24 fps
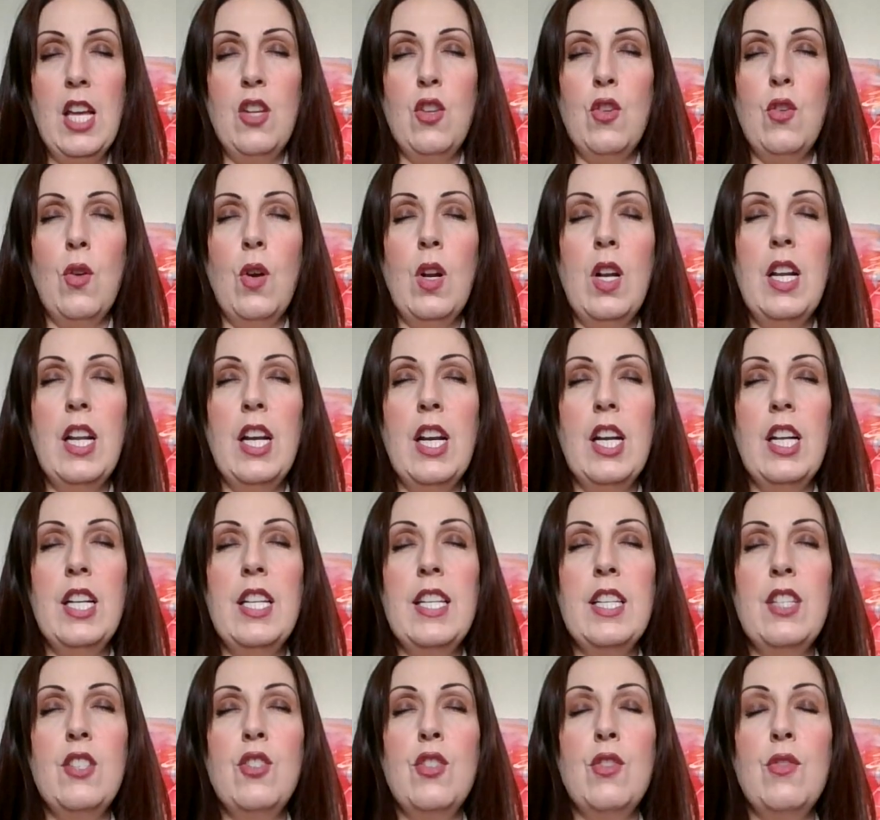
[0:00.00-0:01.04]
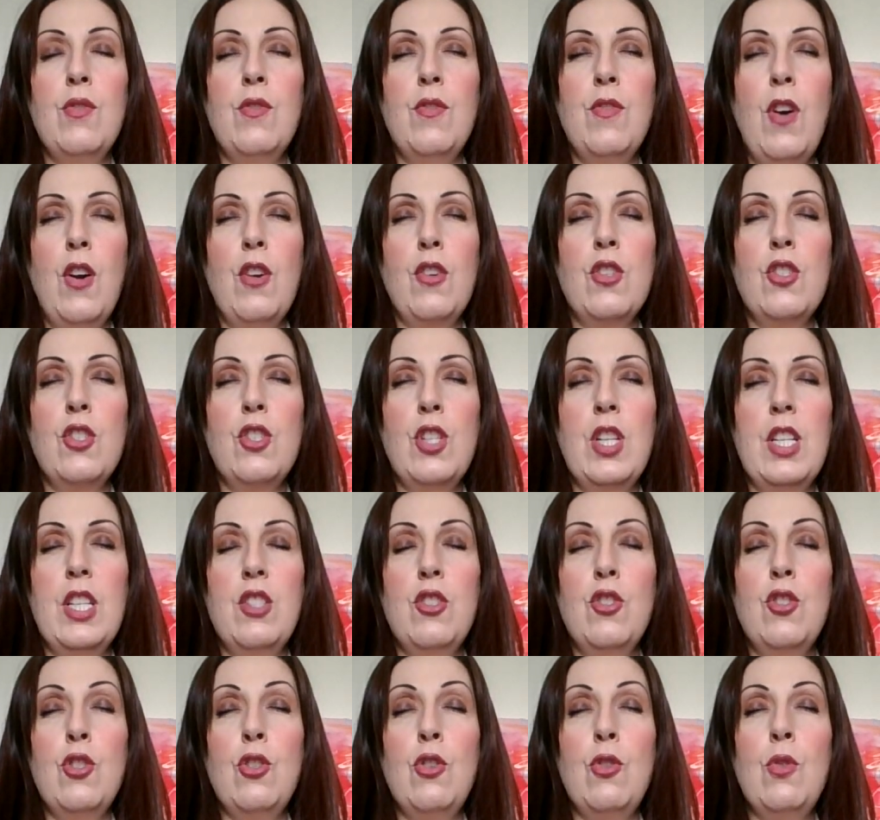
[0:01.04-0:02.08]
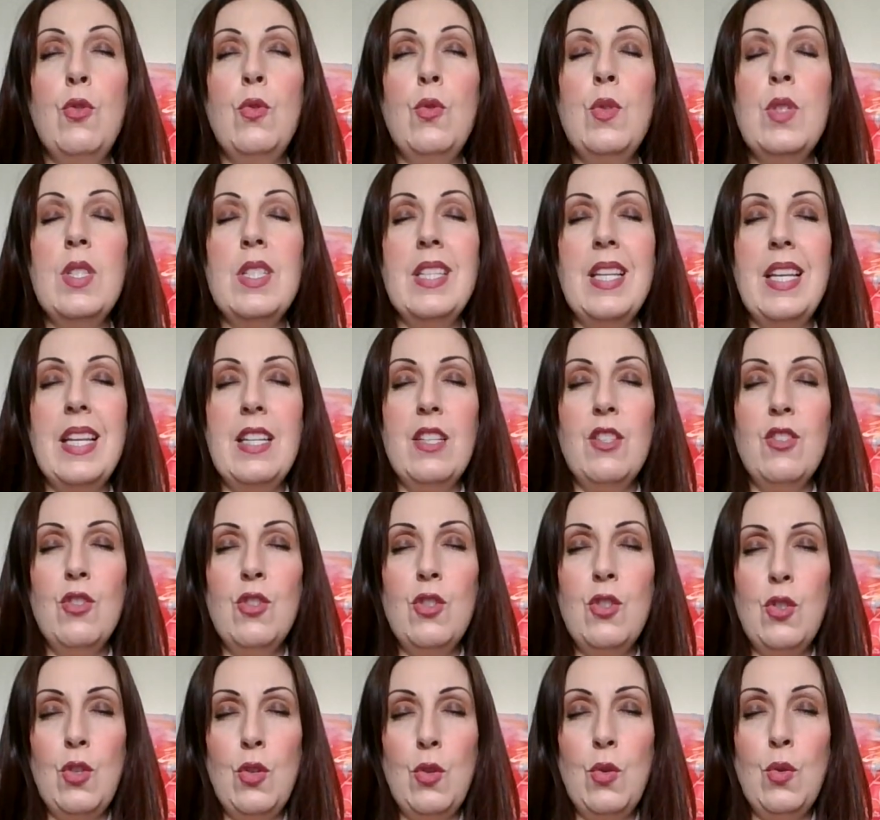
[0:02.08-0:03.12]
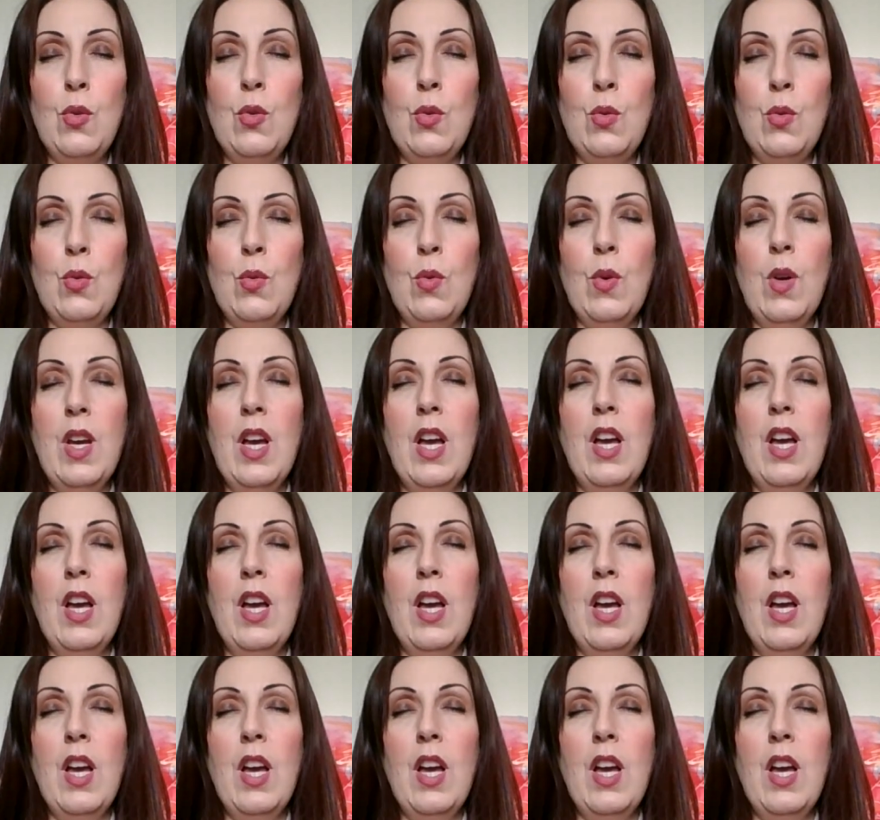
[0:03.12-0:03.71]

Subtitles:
You are learning to function tuned into